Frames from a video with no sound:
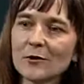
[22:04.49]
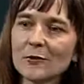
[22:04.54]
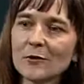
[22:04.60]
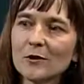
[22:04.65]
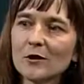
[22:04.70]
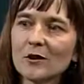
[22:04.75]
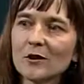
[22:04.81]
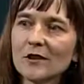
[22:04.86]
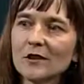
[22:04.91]

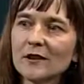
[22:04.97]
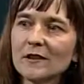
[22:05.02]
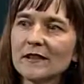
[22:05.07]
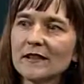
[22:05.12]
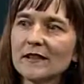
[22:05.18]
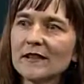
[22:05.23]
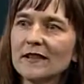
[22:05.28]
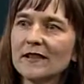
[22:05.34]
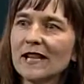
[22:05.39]
world,
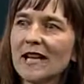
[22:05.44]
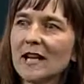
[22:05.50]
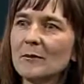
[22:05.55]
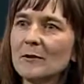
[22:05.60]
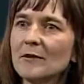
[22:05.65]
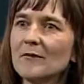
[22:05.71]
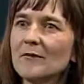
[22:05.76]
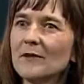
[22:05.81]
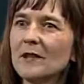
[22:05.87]
and
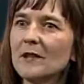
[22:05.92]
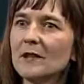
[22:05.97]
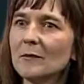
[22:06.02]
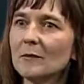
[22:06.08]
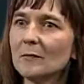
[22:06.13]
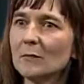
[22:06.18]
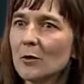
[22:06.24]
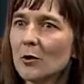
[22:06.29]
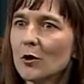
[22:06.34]
we feel
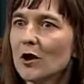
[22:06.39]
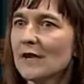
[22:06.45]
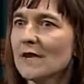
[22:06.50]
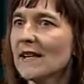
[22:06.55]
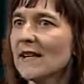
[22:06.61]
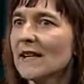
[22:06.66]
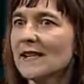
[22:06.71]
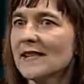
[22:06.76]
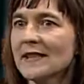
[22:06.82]
more
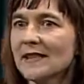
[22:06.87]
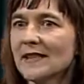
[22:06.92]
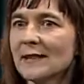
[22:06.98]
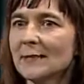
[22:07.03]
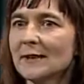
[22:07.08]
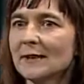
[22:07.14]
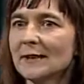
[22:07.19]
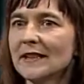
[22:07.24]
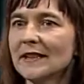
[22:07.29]
that it's
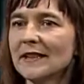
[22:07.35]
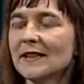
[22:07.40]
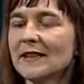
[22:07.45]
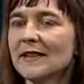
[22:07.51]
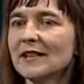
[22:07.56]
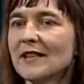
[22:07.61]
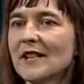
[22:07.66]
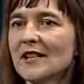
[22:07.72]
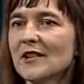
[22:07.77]
intimately in
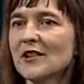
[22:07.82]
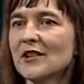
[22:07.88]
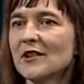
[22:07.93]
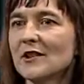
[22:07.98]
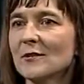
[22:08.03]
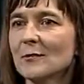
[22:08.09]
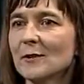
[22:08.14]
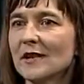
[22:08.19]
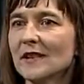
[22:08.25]

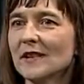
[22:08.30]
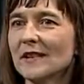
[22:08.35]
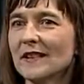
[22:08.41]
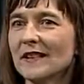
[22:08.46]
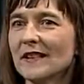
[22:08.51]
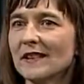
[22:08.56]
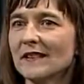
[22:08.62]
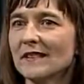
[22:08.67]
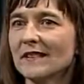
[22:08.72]
connection with
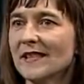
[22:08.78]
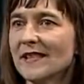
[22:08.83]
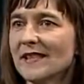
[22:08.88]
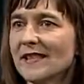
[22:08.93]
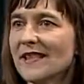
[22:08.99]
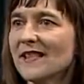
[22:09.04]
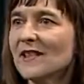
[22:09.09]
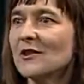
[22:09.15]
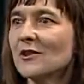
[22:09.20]
this
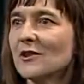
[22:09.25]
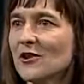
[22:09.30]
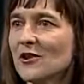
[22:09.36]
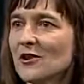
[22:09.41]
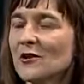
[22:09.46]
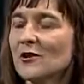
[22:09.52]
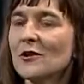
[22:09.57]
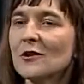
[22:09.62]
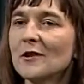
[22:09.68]
inner
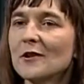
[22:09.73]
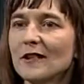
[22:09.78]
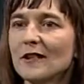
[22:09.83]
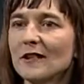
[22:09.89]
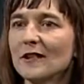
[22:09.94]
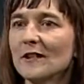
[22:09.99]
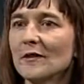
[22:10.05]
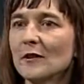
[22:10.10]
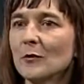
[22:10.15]

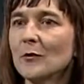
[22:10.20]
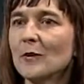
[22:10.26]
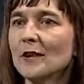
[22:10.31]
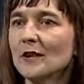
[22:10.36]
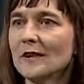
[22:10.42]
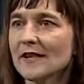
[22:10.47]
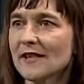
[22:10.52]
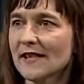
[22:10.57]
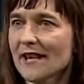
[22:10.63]
stirring, the
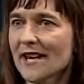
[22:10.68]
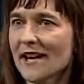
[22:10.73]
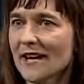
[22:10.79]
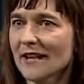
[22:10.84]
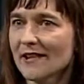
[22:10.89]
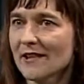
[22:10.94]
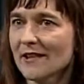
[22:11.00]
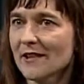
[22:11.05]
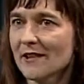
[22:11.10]
will as it
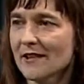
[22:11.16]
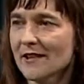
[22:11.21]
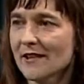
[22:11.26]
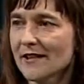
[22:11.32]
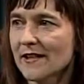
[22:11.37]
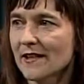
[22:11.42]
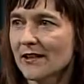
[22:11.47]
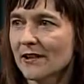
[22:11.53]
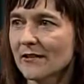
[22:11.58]
acts in
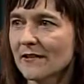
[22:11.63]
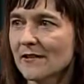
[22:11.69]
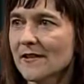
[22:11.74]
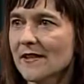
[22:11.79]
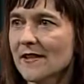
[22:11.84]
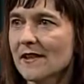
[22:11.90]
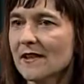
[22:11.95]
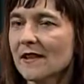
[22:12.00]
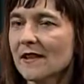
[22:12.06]
ourselves.